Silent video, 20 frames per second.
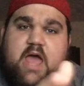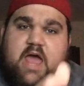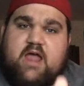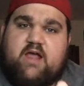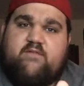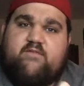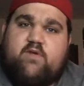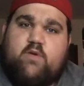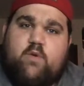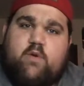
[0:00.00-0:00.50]

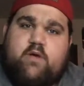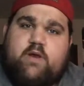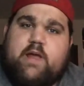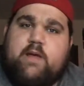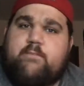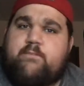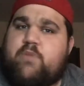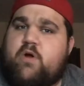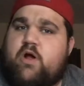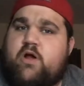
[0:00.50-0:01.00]
Hey everyone,
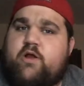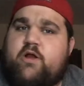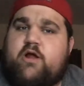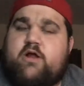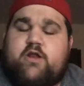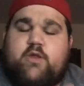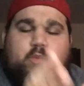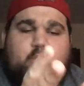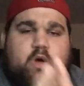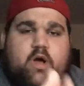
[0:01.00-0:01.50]
I'm
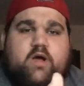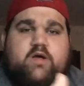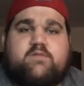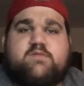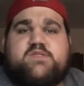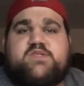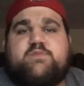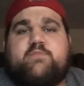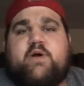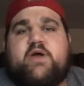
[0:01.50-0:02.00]
Barnard and
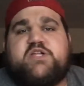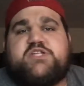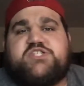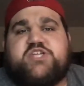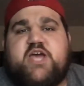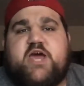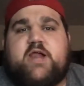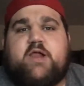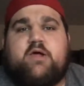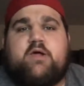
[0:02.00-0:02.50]
welcome to my
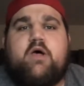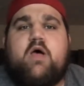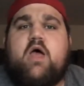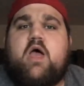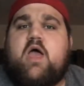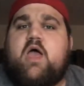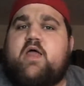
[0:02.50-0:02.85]
channel.